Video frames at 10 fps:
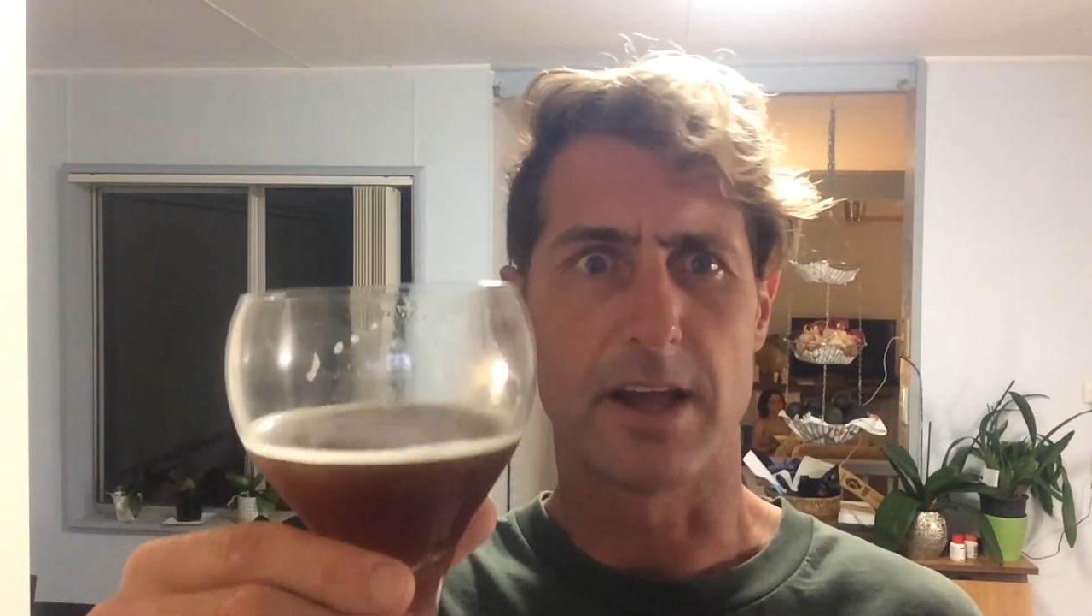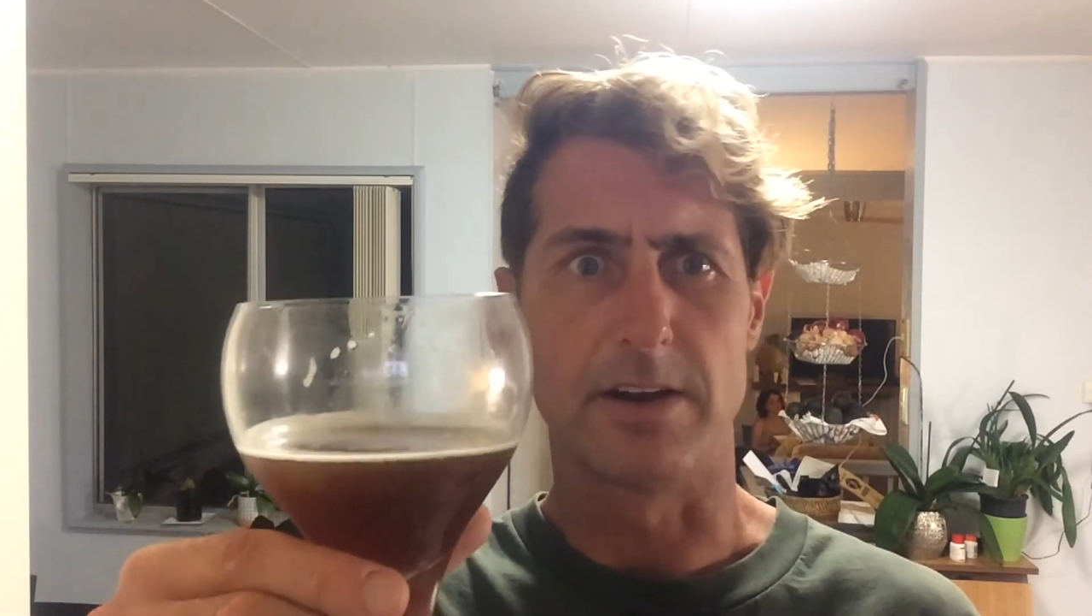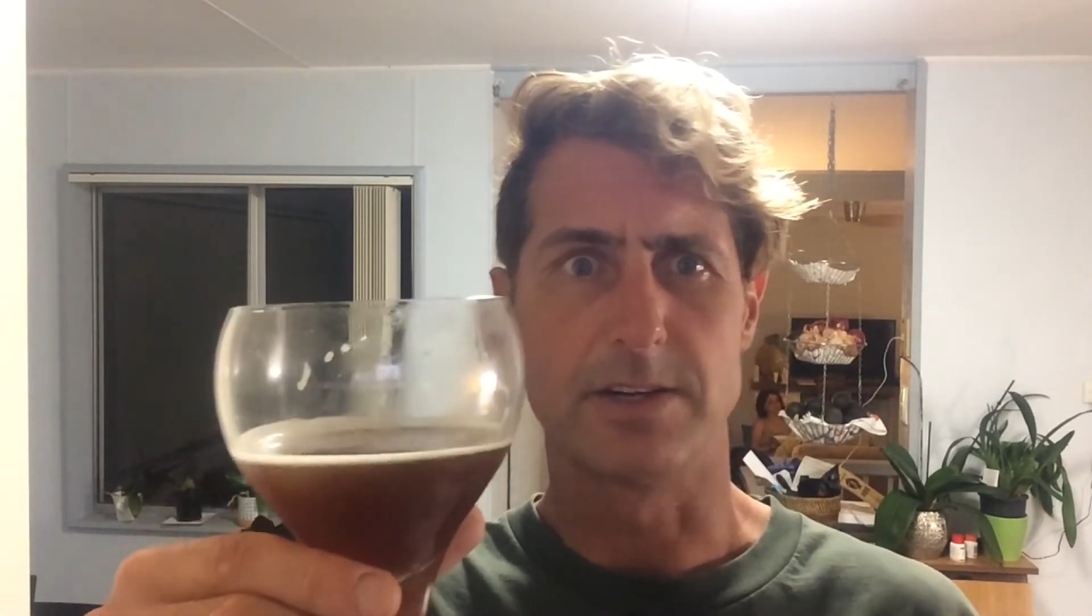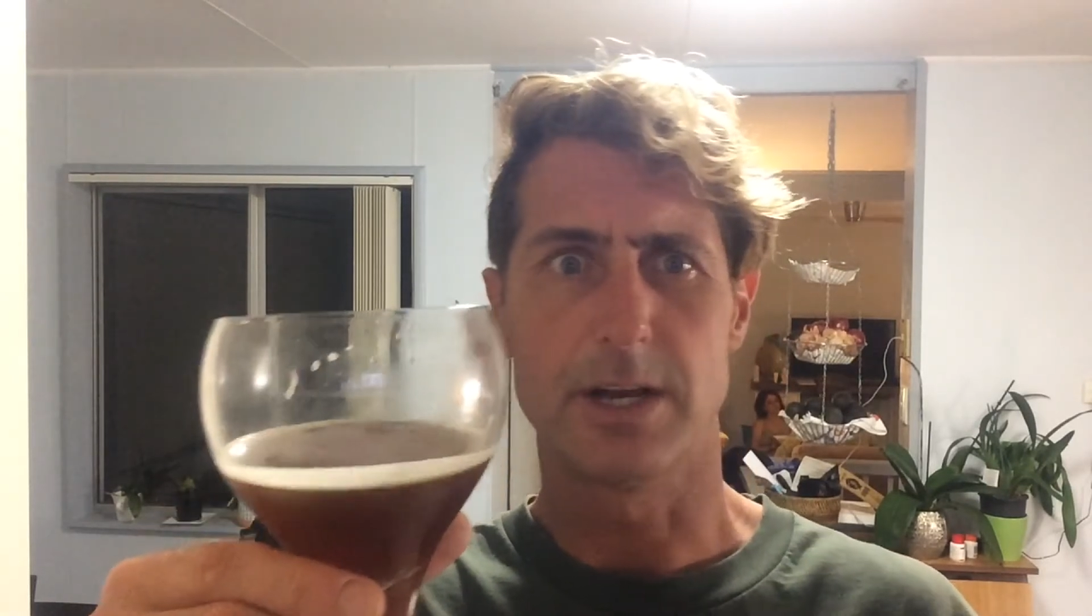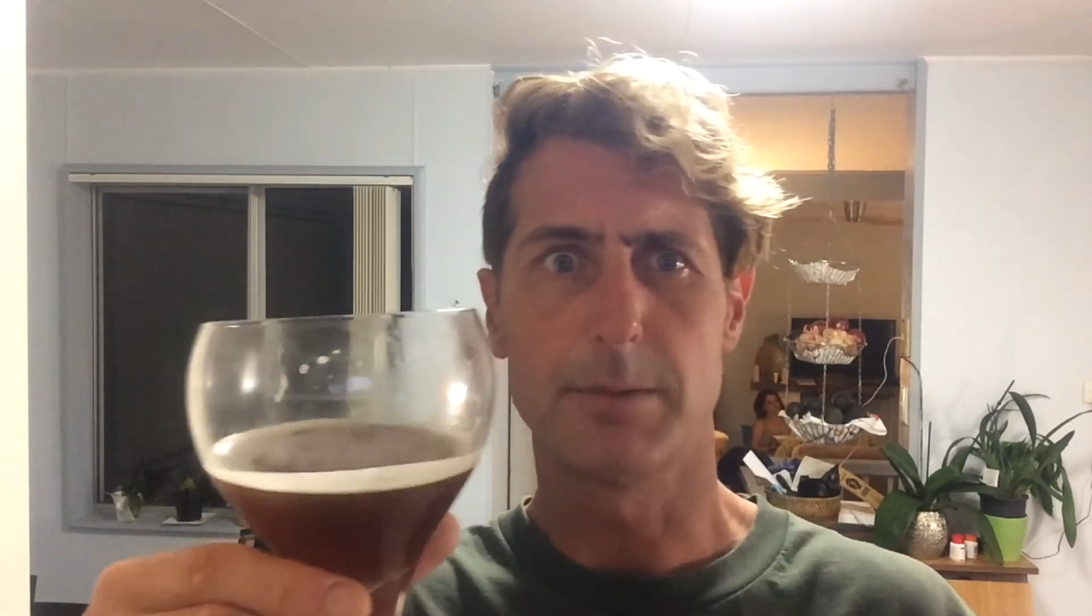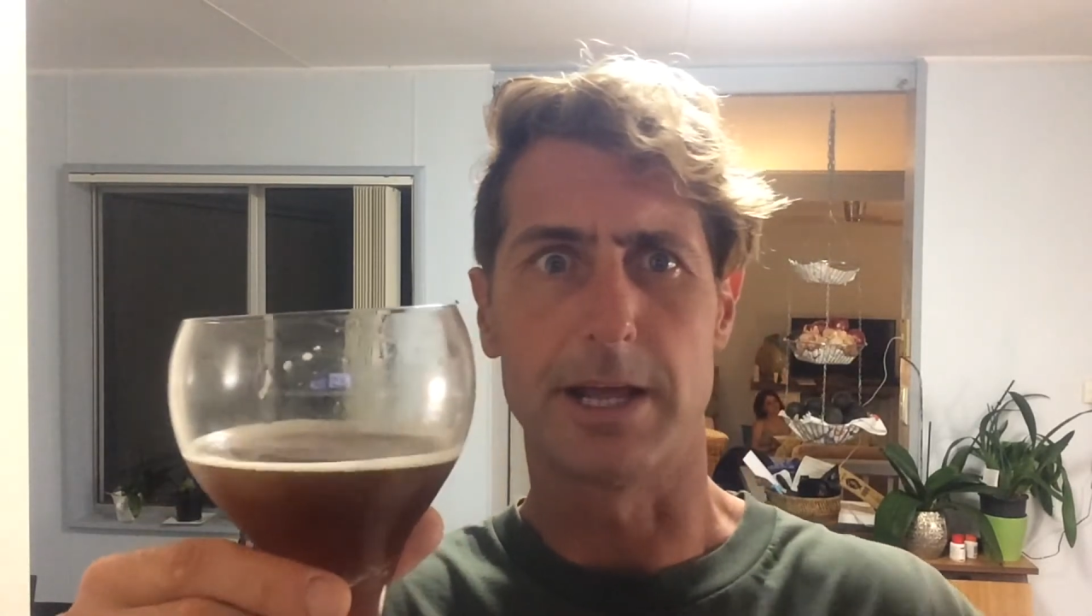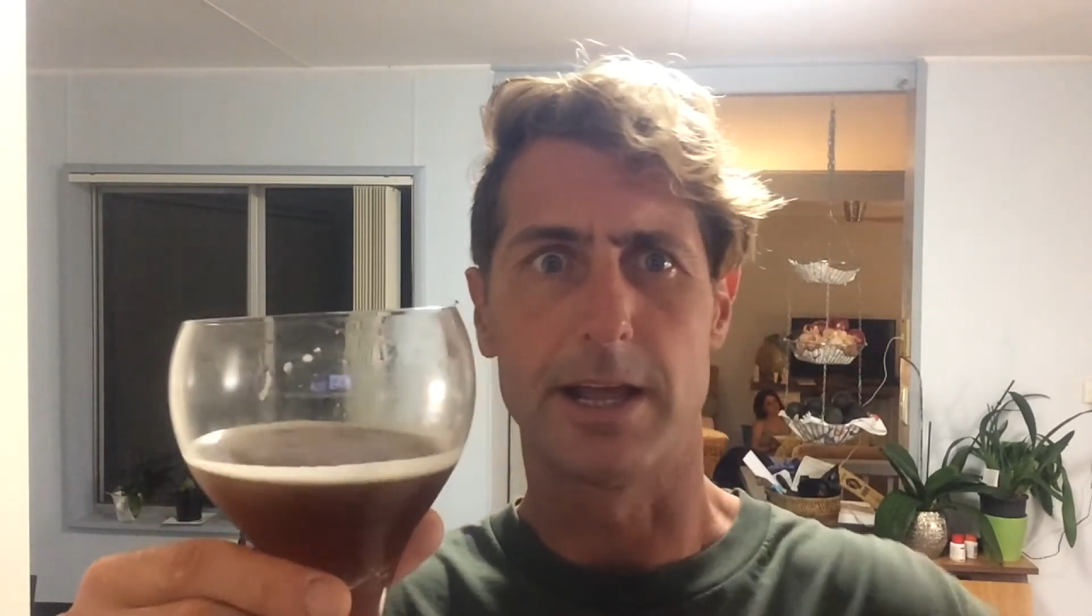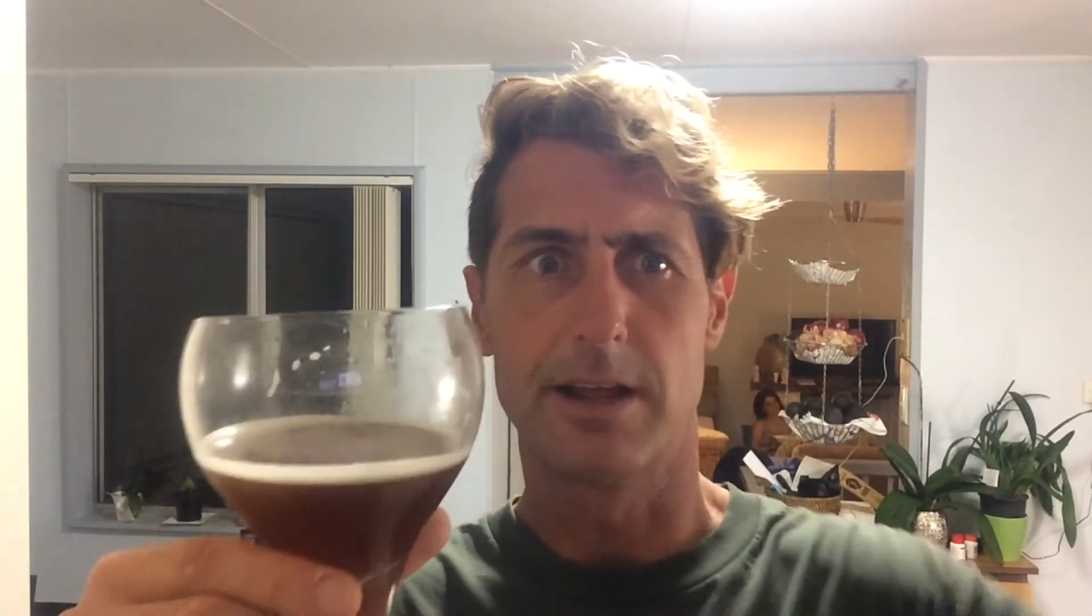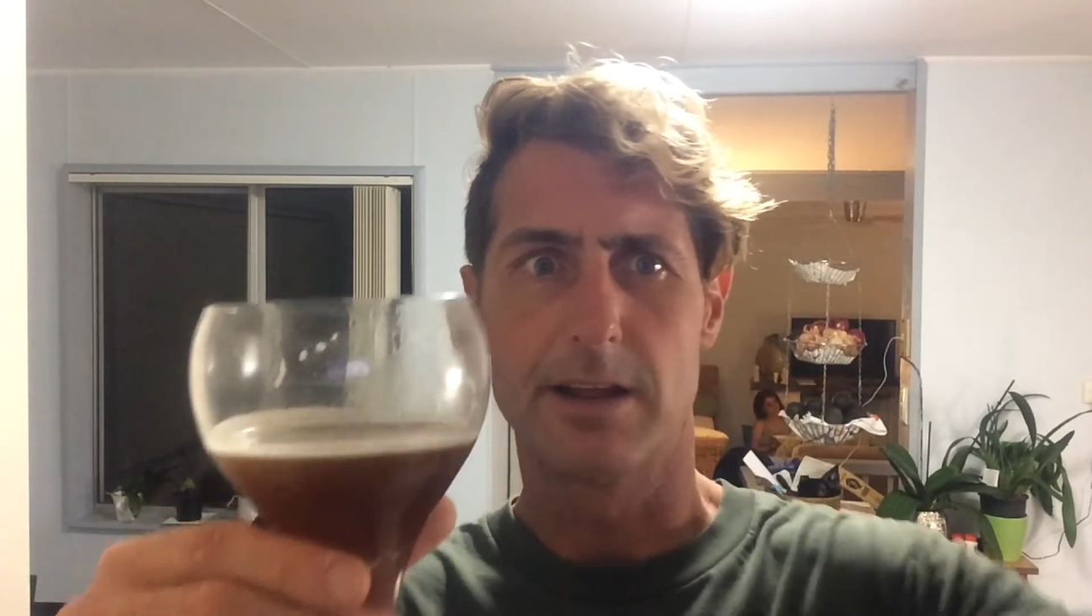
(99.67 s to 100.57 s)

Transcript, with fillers: go to Germany.